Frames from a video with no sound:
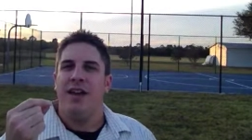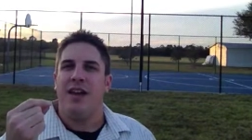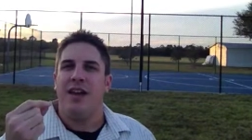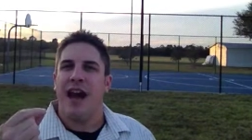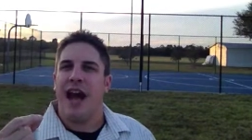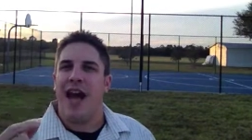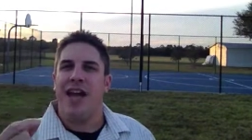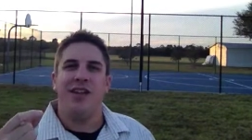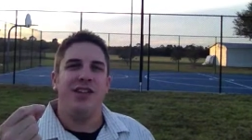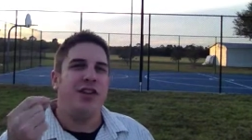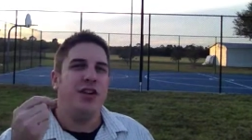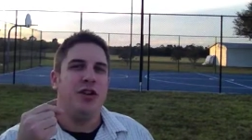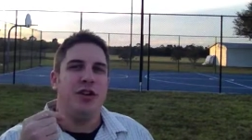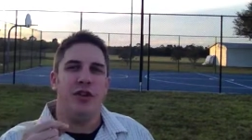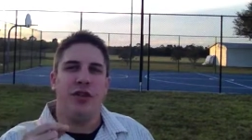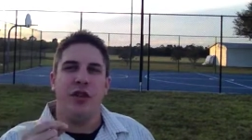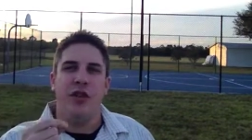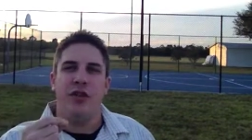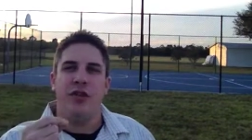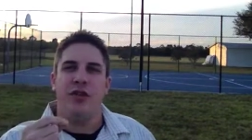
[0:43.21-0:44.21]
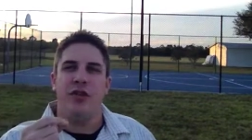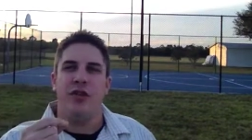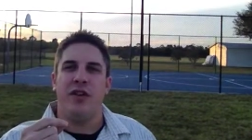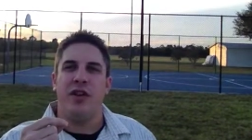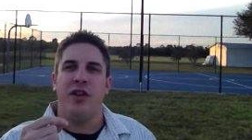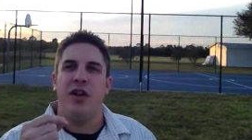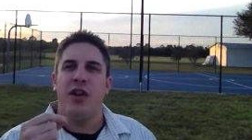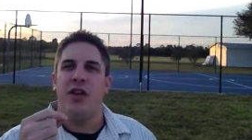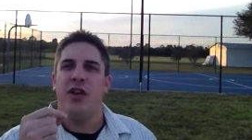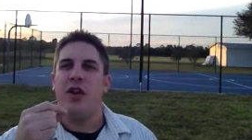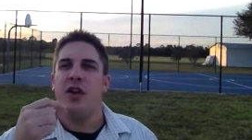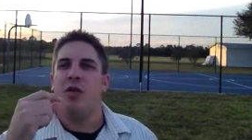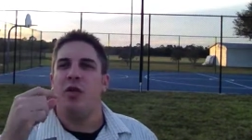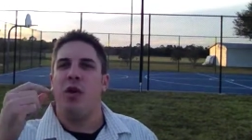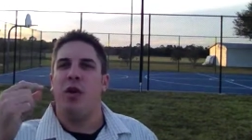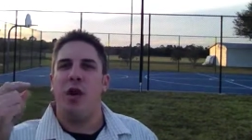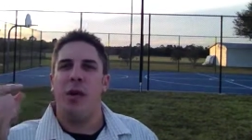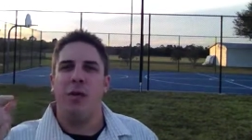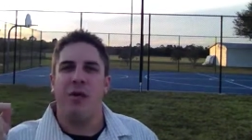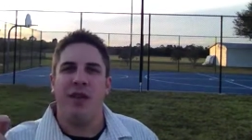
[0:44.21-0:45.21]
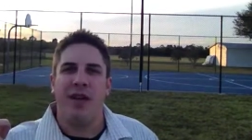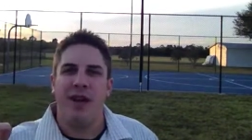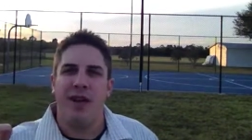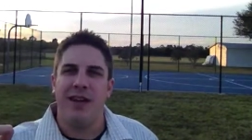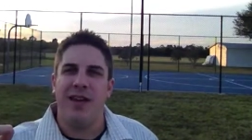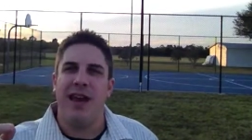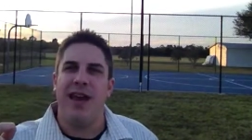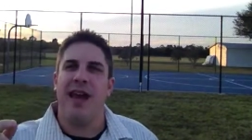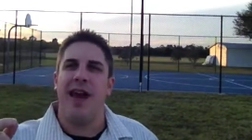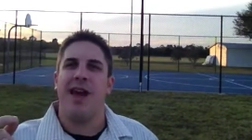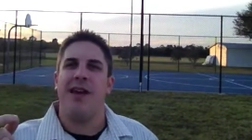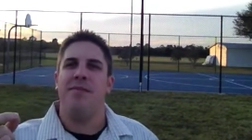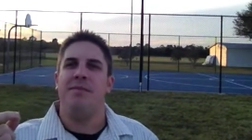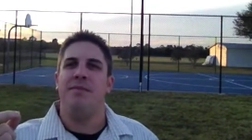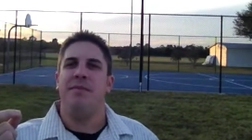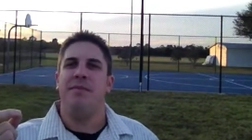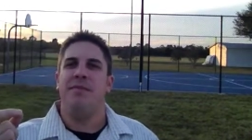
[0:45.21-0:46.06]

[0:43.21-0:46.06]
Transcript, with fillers: Guys and girls, they're growing up without a dad,